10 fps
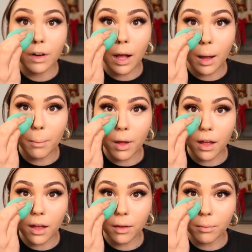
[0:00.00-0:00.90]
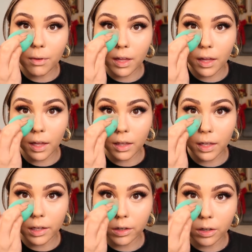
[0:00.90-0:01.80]
from
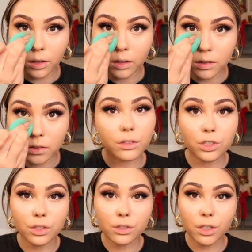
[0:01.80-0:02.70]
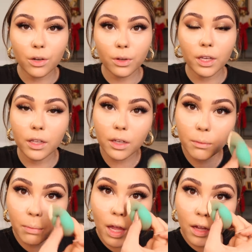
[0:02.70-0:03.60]
LA Girl and just go in
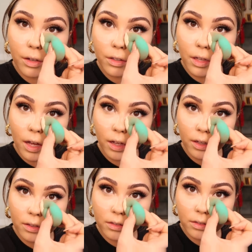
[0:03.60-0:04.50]
and bake under the eyes.